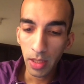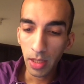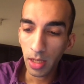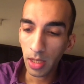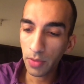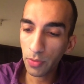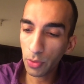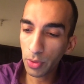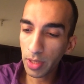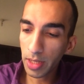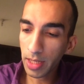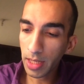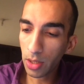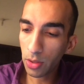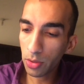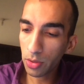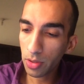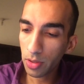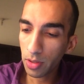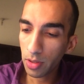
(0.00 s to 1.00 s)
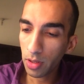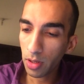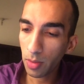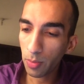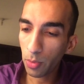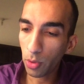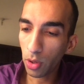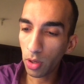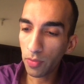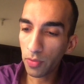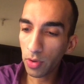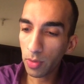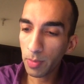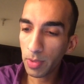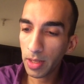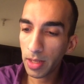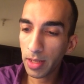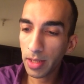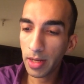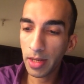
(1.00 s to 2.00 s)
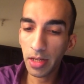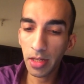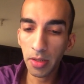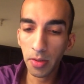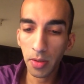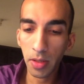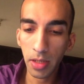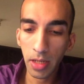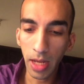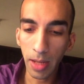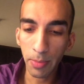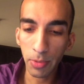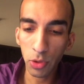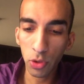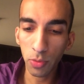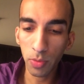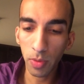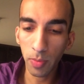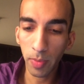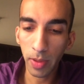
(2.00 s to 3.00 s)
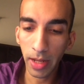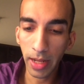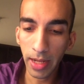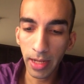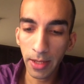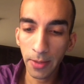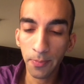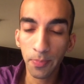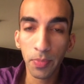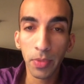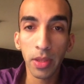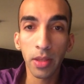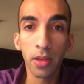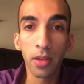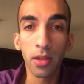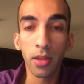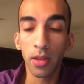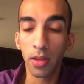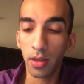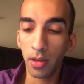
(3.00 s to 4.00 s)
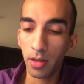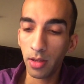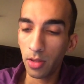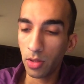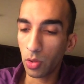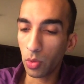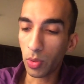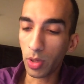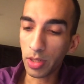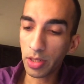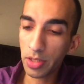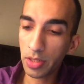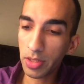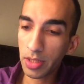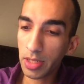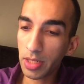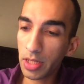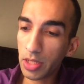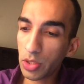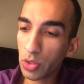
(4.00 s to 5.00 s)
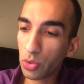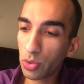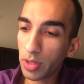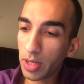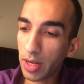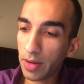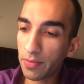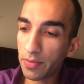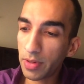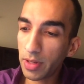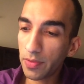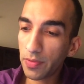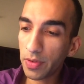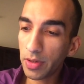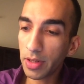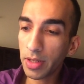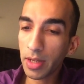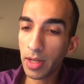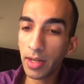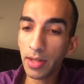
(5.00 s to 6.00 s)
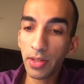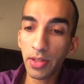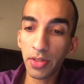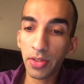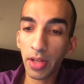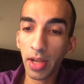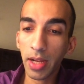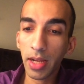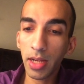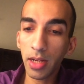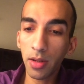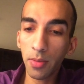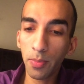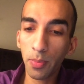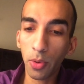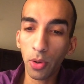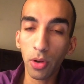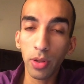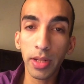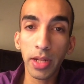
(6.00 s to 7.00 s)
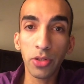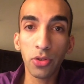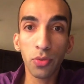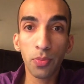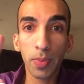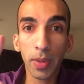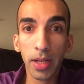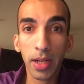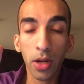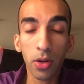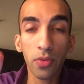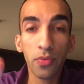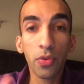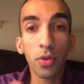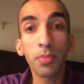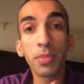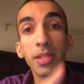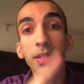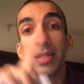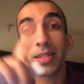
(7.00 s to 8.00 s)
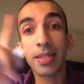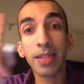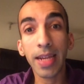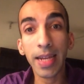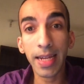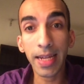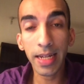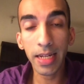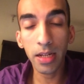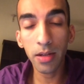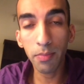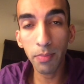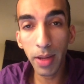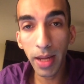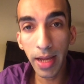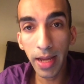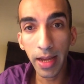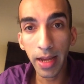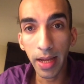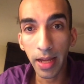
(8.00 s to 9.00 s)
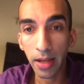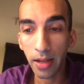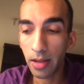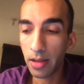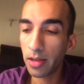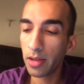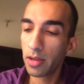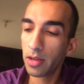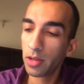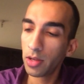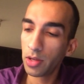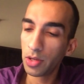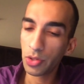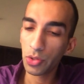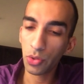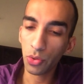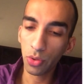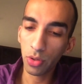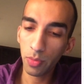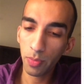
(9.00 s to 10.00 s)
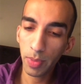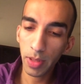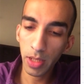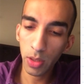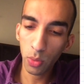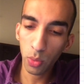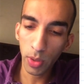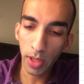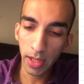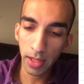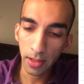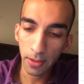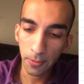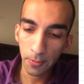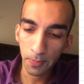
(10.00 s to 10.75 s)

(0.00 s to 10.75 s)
take out a ball from here and it happens to be black, the question said it should have different colors. The second ball that you pick out from the second bag should be white.